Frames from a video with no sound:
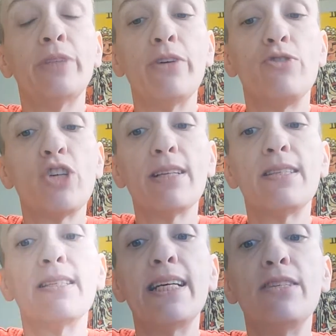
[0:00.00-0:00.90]
You
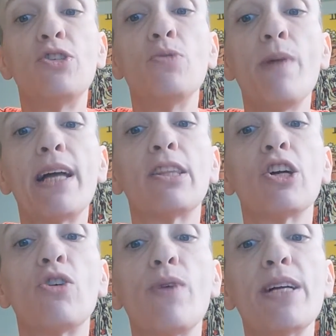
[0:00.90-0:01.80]
just need to make the
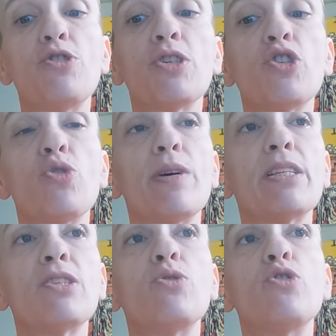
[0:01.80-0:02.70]
courageous choice
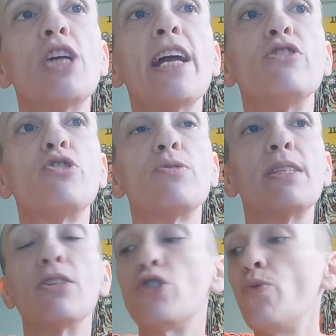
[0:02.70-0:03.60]
to change your
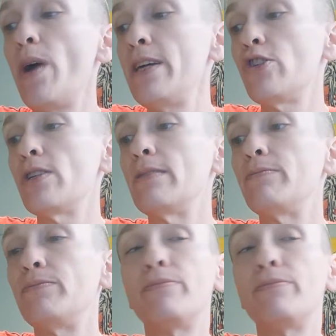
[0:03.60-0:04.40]
situation,